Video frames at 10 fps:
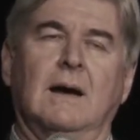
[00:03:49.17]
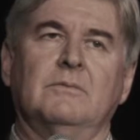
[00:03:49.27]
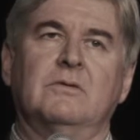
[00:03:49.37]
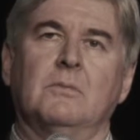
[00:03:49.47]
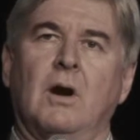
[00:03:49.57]

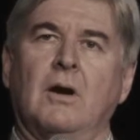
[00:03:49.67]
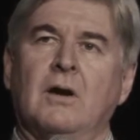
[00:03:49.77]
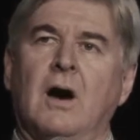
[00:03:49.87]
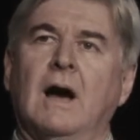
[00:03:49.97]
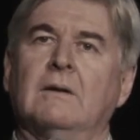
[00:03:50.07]
Tomorrow
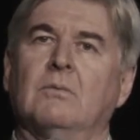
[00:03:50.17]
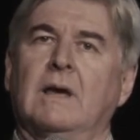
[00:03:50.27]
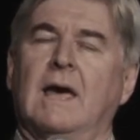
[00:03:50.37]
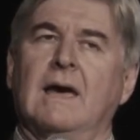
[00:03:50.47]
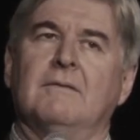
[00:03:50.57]
night
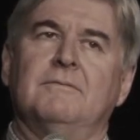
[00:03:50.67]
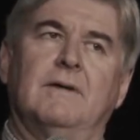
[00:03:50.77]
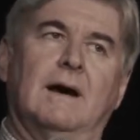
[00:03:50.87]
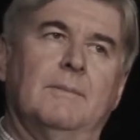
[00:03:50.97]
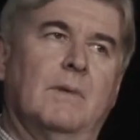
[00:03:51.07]
we have
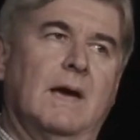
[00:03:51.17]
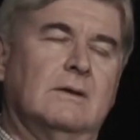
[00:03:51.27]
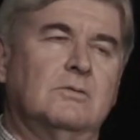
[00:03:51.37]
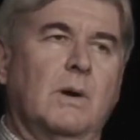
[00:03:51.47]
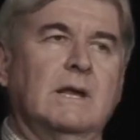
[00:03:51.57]
our
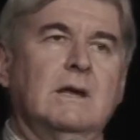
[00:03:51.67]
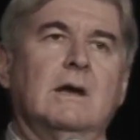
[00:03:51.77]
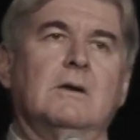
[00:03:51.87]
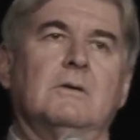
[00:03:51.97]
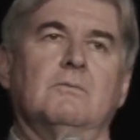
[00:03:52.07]

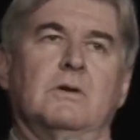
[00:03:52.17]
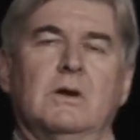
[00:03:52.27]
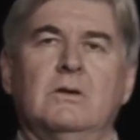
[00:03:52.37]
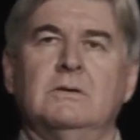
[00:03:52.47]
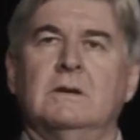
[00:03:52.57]
20-year
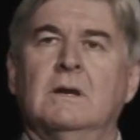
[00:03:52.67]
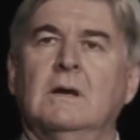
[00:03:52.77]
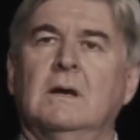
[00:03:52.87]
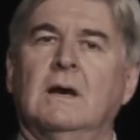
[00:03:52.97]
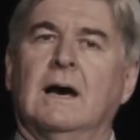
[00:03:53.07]
reunion
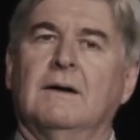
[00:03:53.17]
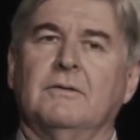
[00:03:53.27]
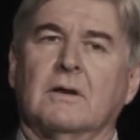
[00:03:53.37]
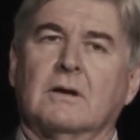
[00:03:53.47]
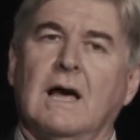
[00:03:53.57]

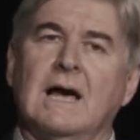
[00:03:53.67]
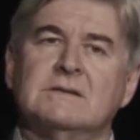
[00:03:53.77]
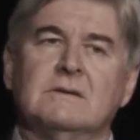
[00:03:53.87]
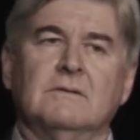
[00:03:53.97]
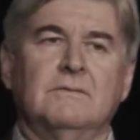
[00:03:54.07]
for the
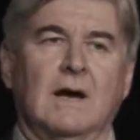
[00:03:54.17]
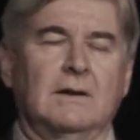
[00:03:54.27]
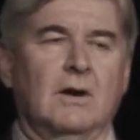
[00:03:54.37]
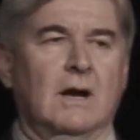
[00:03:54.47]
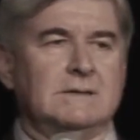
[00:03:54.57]
class of
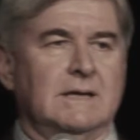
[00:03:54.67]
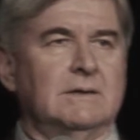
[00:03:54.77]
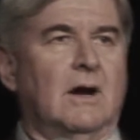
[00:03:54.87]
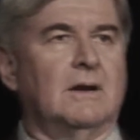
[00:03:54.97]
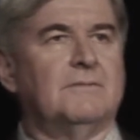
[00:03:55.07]

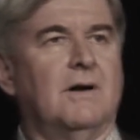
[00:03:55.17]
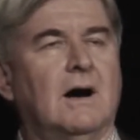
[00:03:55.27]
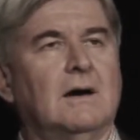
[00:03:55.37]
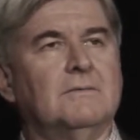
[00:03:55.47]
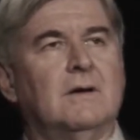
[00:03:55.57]

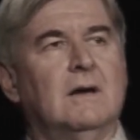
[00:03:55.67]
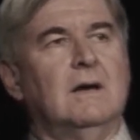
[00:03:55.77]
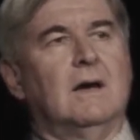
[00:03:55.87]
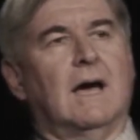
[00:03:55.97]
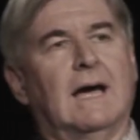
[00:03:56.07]
1995,
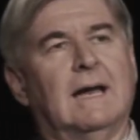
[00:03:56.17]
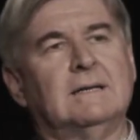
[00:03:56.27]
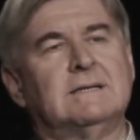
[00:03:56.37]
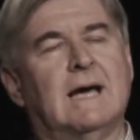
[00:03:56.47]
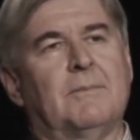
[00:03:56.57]

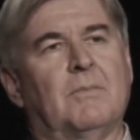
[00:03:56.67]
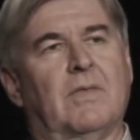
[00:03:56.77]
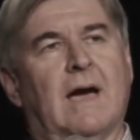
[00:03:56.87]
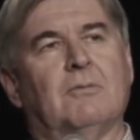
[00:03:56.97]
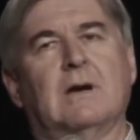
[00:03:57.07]
and
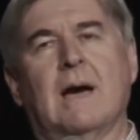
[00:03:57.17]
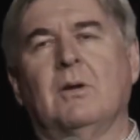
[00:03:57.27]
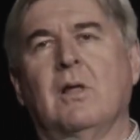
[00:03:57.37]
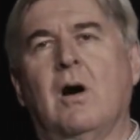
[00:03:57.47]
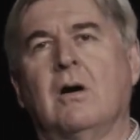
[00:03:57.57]
they will come
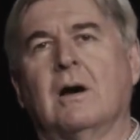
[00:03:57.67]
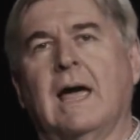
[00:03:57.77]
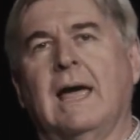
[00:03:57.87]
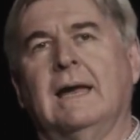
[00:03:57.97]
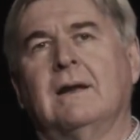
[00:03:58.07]
along,
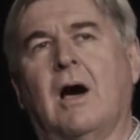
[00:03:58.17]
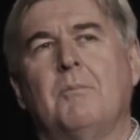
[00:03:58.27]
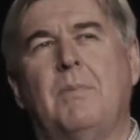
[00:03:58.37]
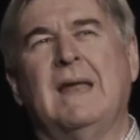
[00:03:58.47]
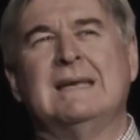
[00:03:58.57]
and I
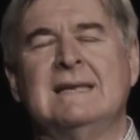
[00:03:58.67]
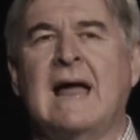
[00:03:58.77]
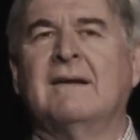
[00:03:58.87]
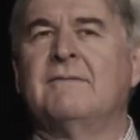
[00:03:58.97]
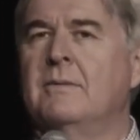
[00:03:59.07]
bet
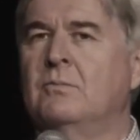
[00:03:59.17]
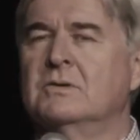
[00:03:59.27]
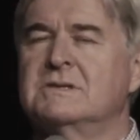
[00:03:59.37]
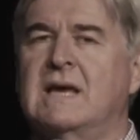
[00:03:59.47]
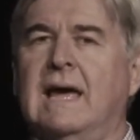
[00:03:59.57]
none of them
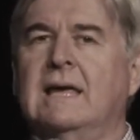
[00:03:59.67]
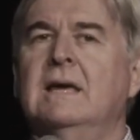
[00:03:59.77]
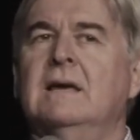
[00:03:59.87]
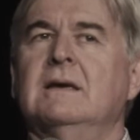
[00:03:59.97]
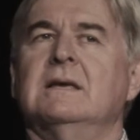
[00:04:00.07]
will say,
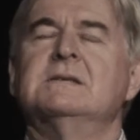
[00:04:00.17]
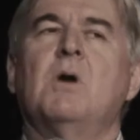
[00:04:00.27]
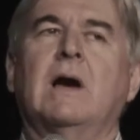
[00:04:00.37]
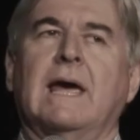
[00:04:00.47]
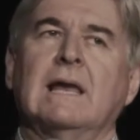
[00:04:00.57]
is
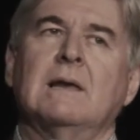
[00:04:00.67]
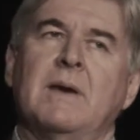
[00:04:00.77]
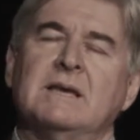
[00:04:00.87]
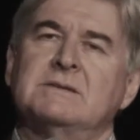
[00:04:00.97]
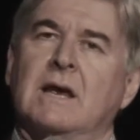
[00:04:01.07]
my
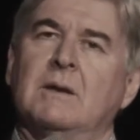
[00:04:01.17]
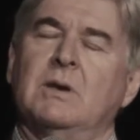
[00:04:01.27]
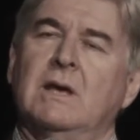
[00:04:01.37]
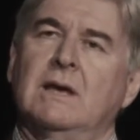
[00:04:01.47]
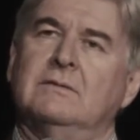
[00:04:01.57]
LMS going to
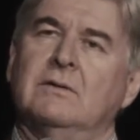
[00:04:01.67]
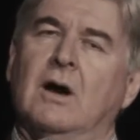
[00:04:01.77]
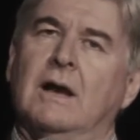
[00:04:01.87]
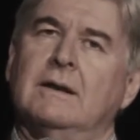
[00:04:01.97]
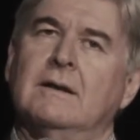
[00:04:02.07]
be here
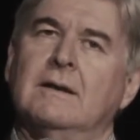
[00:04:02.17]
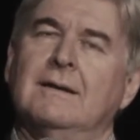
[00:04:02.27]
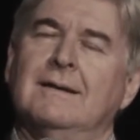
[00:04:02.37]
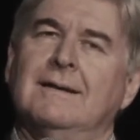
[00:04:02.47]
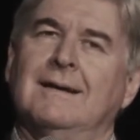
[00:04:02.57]
tonight?
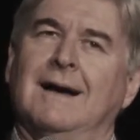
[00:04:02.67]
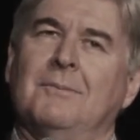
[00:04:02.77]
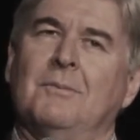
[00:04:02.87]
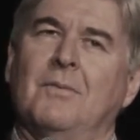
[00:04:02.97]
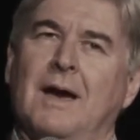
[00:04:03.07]

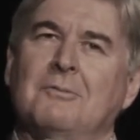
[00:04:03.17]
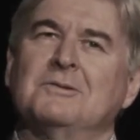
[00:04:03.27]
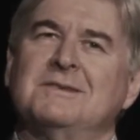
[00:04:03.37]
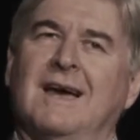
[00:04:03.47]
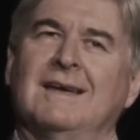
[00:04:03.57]
They will
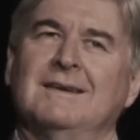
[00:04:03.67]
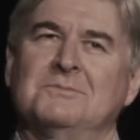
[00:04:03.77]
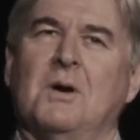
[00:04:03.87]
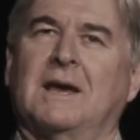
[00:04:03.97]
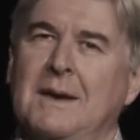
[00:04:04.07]
say,
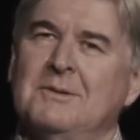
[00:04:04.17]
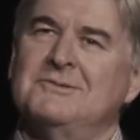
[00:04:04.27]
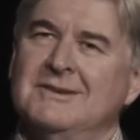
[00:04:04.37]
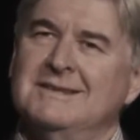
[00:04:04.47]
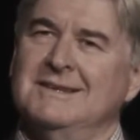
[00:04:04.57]
is my
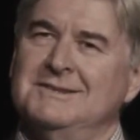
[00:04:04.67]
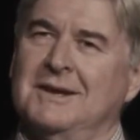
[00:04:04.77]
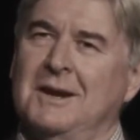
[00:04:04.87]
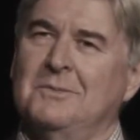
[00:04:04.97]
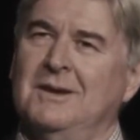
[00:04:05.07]
chemistry teacher
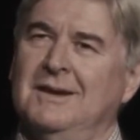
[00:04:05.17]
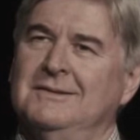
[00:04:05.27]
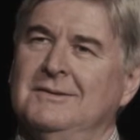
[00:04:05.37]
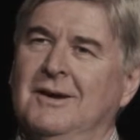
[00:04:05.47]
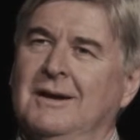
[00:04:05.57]
going to be here
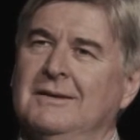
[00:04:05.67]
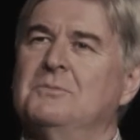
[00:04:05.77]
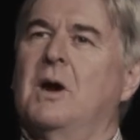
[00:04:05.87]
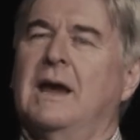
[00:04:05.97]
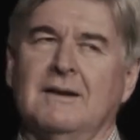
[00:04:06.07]
tonight? Is
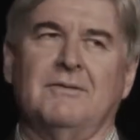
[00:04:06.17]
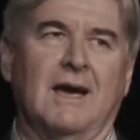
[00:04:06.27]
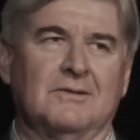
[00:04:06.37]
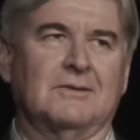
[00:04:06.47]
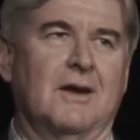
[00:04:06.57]
my head of
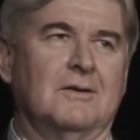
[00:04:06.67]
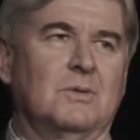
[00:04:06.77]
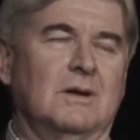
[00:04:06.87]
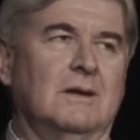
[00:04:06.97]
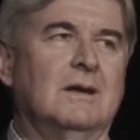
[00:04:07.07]
house going to
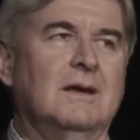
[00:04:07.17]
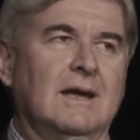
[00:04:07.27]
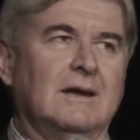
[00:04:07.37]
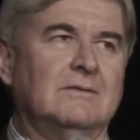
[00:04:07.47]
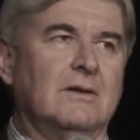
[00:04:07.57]
be
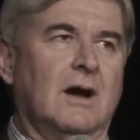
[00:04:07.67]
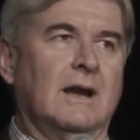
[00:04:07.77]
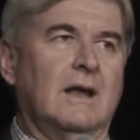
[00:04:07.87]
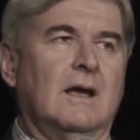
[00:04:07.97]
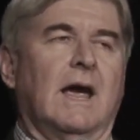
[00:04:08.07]
here tonight?
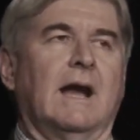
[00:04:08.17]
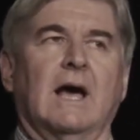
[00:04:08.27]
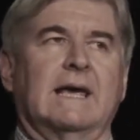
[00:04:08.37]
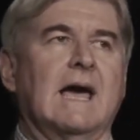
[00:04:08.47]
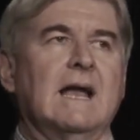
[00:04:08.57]
And
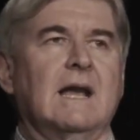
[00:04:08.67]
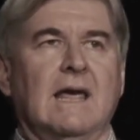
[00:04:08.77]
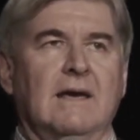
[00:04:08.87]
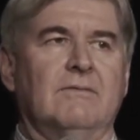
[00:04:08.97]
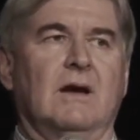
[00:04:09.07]
I can't
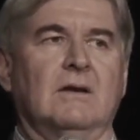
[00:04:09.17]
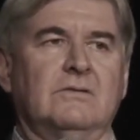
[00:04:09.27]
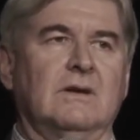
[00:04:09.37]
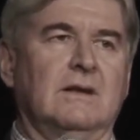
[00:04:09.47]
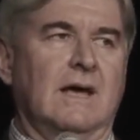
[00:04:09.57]
ever
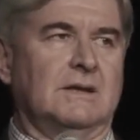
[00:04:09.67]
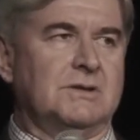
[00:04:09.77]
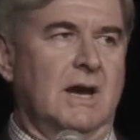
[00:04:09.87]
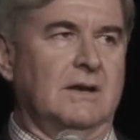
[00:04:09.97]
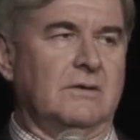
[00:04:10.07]
see that
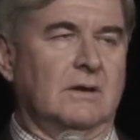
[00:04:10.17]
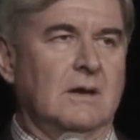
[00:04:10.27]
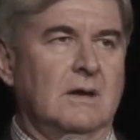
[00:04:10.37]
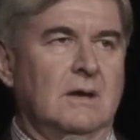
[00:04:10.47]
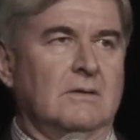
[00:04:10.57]
changing.
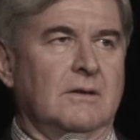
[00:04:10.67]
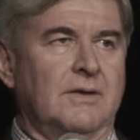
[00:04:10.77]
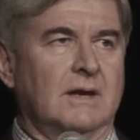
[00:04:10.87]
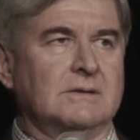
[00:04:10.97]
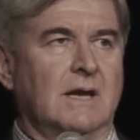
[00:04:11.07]
The
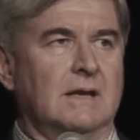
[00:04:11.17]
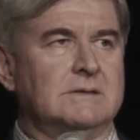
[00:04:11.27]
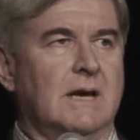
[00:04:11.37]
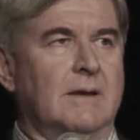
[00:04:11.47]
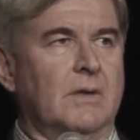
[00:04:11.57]
things
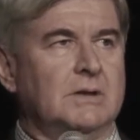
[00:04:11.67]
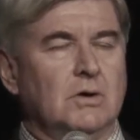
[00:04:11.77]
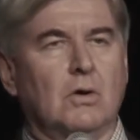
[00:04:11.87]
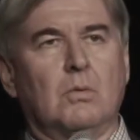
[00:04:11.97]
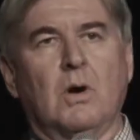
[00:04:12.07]
that
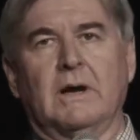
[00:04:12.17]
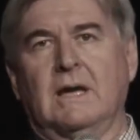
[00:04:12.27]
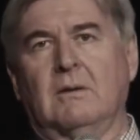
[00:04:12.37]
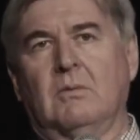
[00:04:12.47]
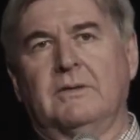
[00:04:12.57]
you're
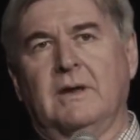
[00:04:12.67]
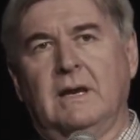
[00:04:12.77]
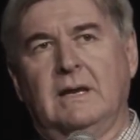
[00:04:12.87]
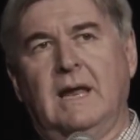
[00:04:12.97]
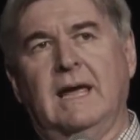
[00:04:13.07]
working with and
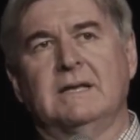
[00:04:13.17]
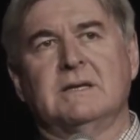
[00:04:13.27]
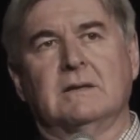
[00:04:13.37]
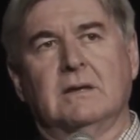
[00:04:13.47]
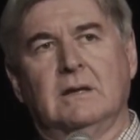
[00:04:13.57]

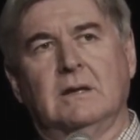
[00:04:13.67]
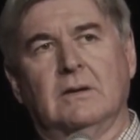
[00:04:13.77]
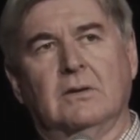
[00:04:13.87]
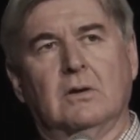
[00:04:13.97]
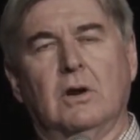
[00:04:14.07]
enhancing the
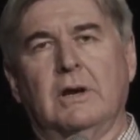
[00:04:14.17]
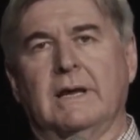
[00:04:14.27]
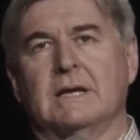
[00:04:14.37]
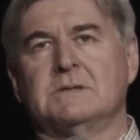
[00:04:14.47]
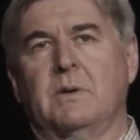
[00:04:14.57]

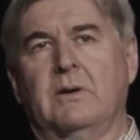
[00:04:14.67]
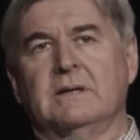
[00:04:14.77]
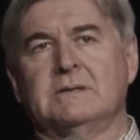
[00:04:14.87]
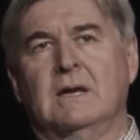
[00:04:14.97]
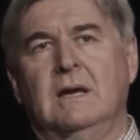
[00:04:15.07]
learning
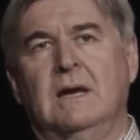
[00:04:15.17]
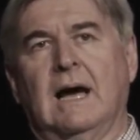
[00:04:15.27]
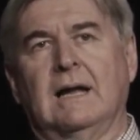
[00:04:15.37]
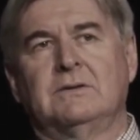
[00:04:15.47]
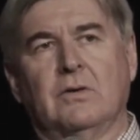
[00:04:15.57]
experience
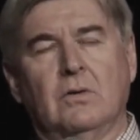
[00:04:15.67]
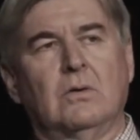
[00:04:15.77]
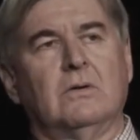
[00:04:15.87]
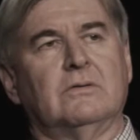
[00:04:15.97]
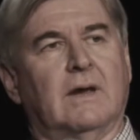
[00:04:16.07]
are
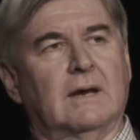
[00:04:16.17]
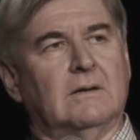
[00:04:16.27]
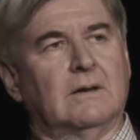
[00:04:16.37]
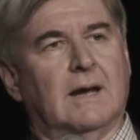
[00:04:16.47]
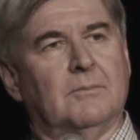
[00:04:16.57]
tools,
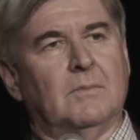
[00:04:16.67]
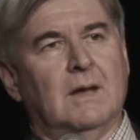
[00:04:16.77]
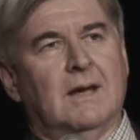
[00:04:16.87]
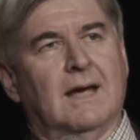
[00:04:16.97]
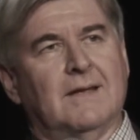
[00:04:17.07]
and
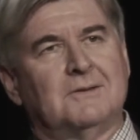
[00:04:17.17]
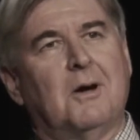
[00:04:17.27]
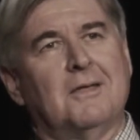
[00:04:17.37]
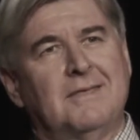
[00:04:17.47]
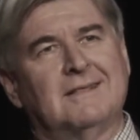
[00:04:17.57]
that's
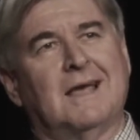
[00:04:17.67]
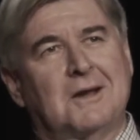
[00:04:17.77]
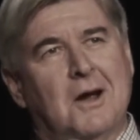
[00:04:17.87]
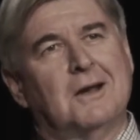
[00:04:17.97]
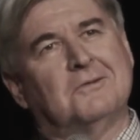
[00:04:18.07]
why I think that
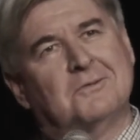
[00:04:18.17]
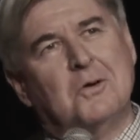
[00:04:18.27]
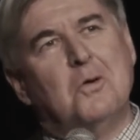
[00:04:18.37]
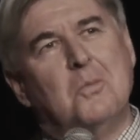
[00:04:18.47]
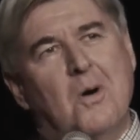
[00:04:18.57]
kind of
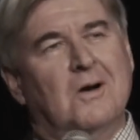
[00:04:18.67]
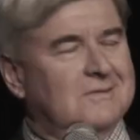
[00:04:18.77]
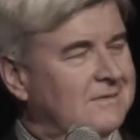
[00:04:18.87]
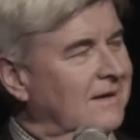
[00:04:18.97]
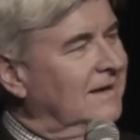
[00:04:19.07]

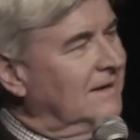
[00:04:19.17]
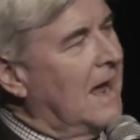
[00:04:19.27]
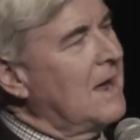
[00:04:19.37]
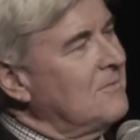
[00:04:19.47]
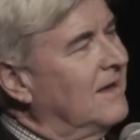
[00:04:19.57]
Schoolbox
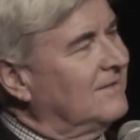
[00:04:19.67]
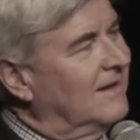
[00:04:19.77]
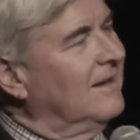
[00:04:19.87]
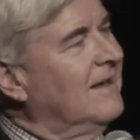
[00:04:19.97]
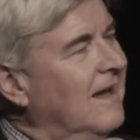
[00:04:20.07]
name has
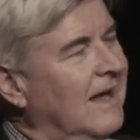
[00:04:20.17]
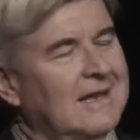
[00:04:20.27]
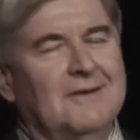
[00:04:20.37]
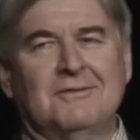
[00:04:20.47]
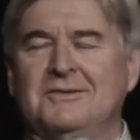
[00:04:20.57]
a
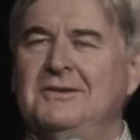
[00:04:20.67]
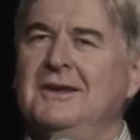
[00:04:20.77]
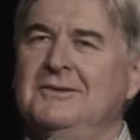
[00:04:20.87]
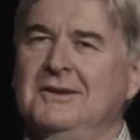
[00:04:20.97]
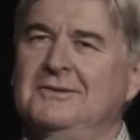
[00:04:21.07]
lovely
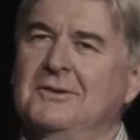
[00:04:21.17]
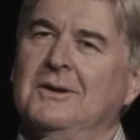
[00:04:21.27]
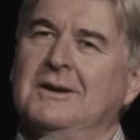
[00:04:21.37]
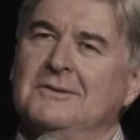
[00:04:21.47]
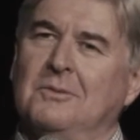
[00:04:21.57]
synergy to
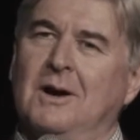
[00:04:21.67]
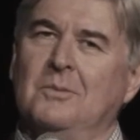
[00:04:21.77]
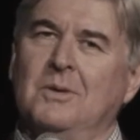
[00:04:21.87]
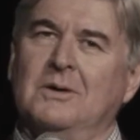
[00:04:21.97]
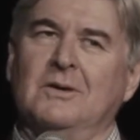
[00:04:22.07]
it as well,
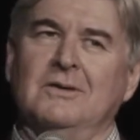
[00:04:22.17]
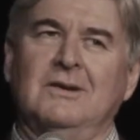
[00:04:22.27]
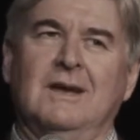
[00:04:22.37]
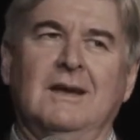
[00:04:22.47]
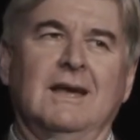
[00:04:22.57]
because
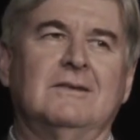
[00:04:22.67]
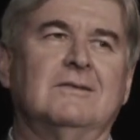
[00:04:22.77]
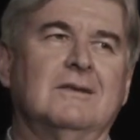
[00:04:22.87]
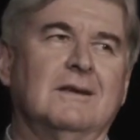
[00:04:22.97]
it's